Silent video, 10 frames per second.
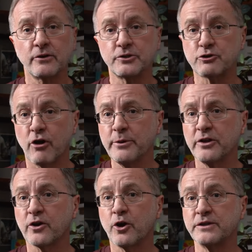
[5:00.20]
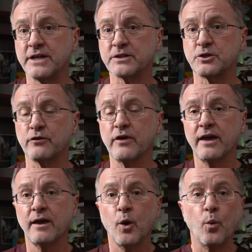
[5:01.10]
I'll describe it in the context of
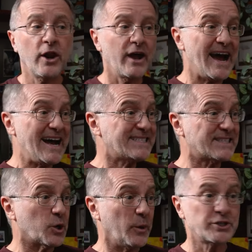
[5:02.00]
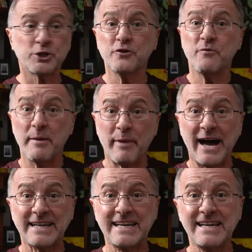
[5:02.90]
when I ask the question of my
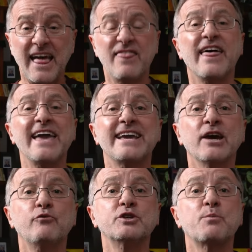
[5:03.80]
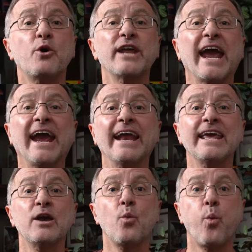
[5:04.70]
partner, they can respond
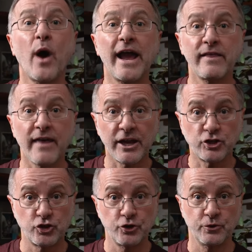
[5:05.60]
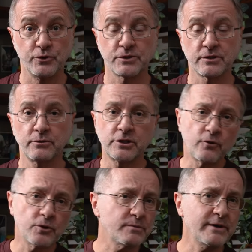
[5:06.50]
any way they choose, which of
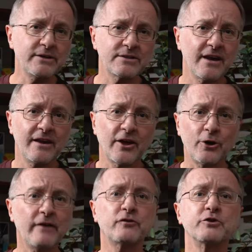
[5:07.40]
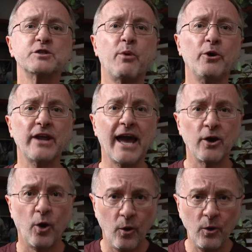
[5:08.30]
course means they don't have to respond
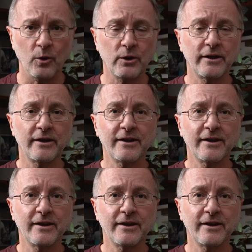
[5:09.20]
at all.